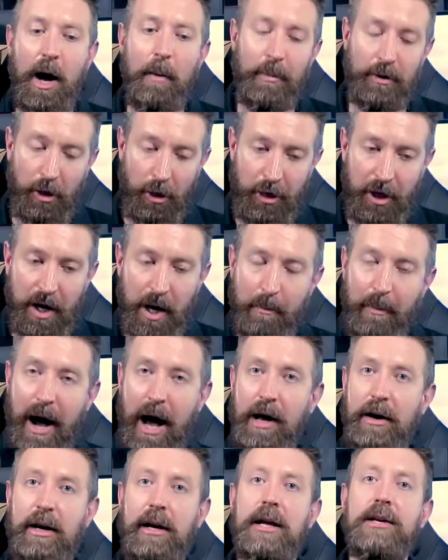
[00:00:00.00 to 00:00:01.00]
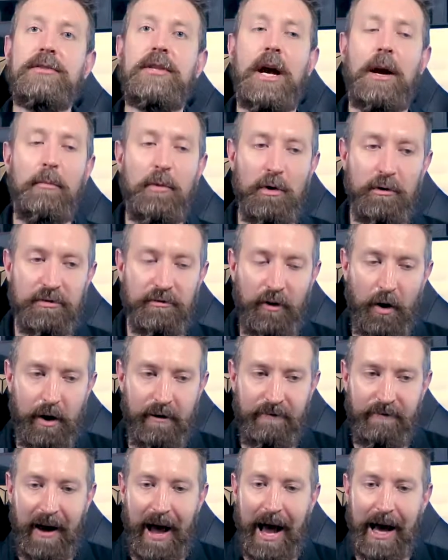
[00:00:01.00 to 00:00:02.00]
But the thing about it is that it moves
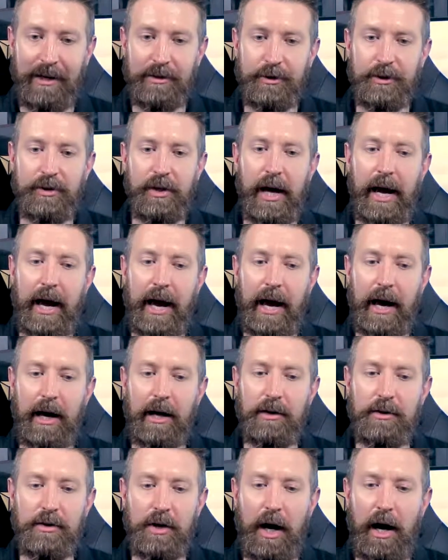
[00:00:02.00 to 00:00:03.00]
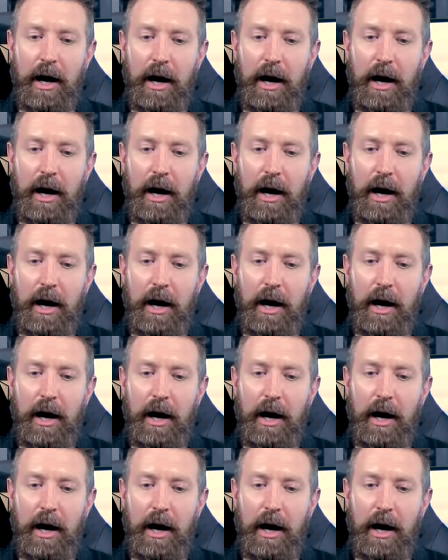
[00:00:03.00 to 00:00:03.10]
very fast, and